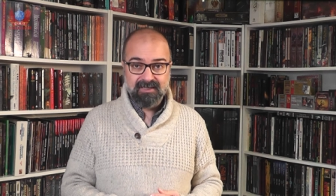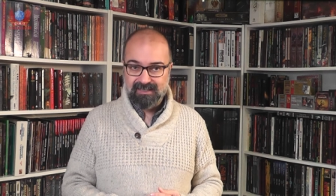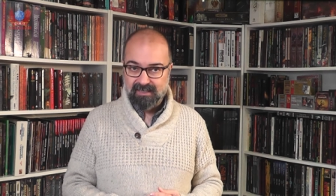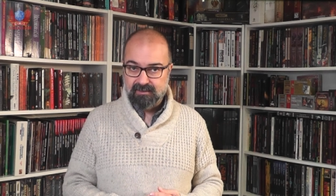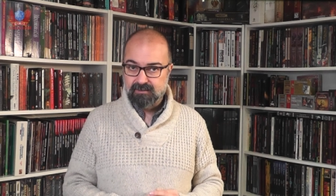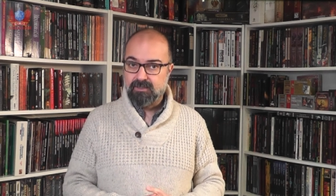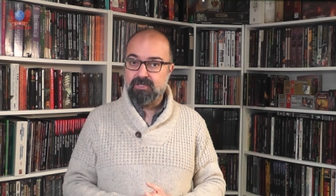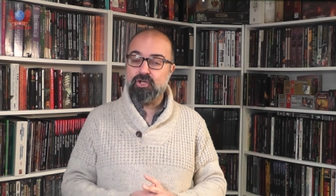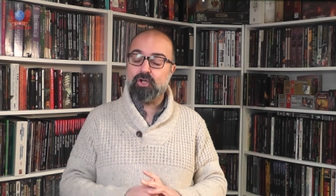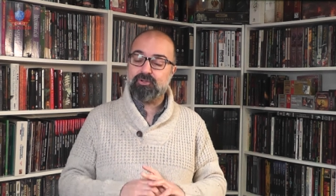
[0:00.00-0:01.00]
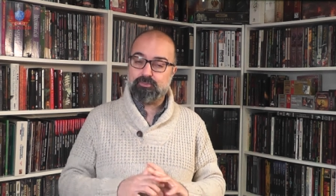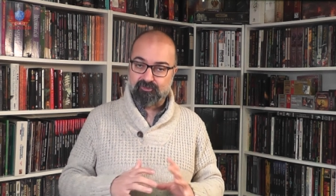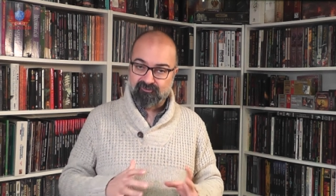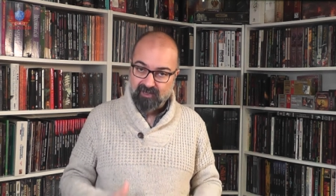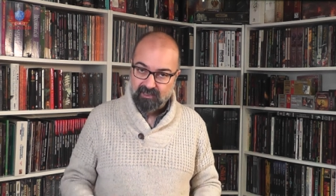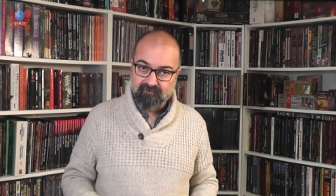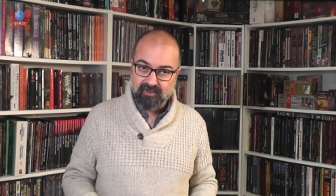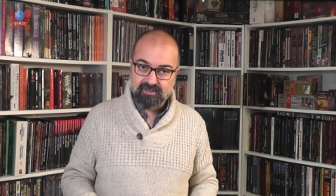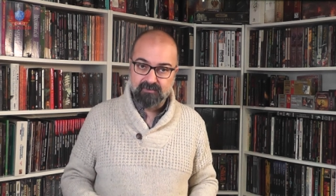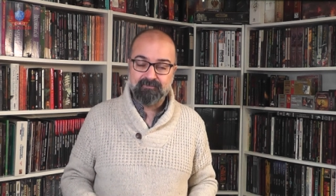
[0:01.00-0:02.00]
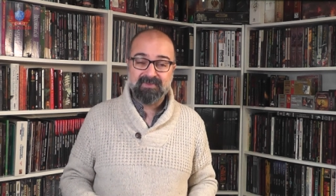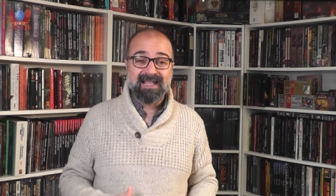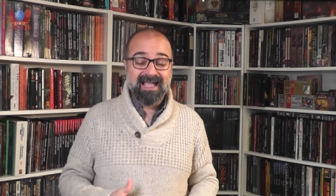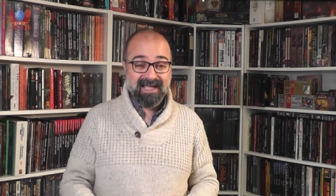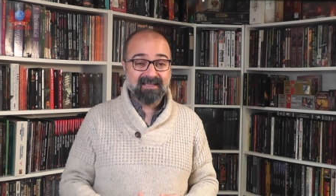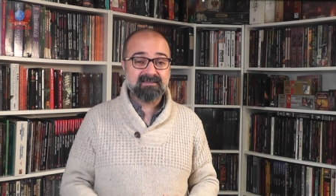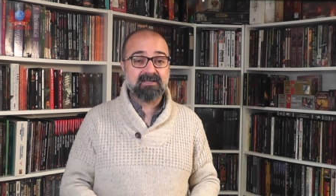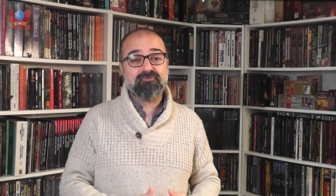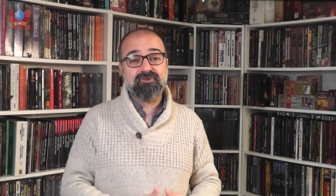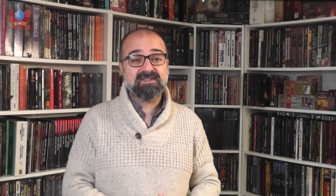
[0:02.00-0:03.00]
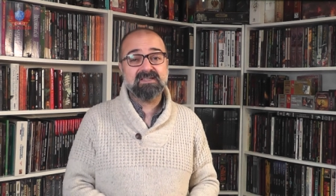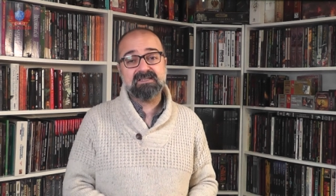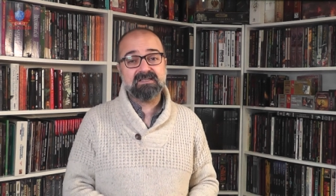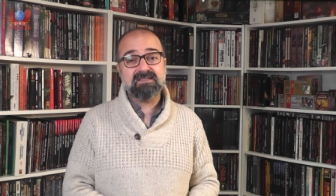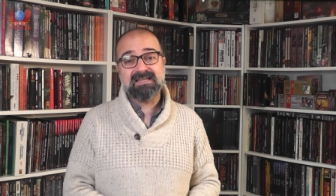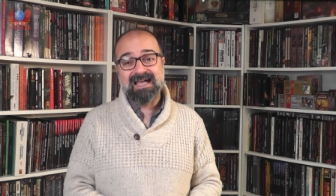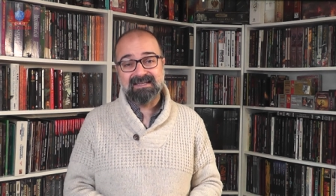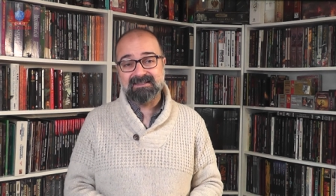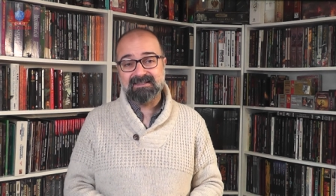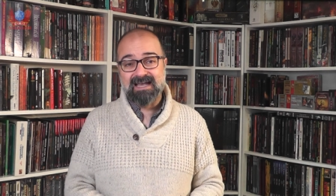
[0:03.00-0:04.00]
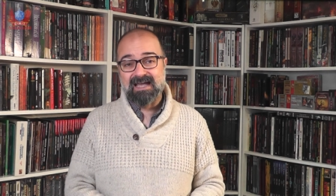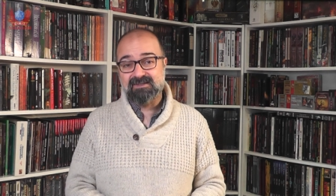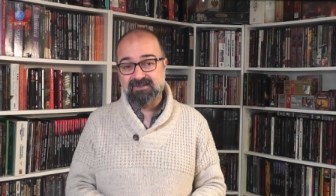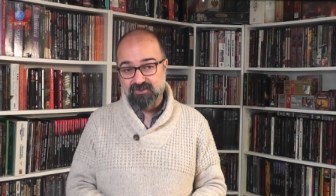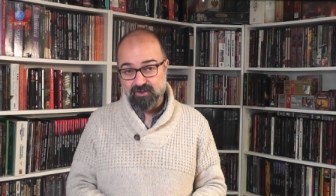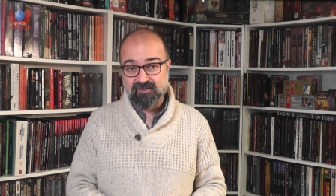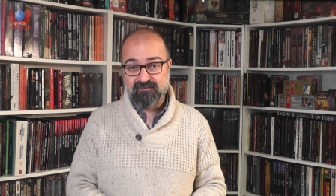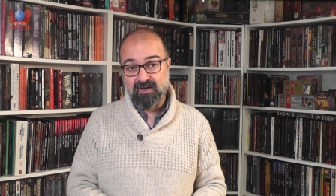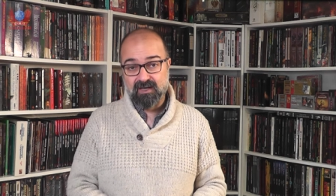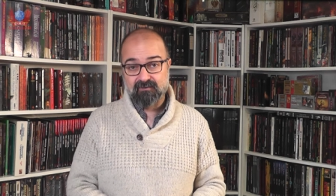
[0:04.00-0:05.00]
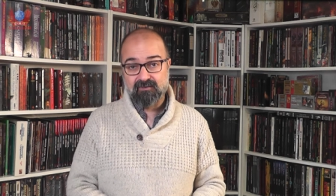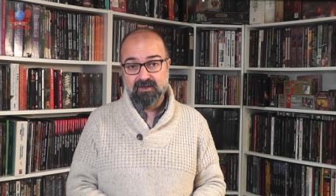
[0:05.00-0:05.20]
again not the Porphyra version, and resistance acid and sonic 5,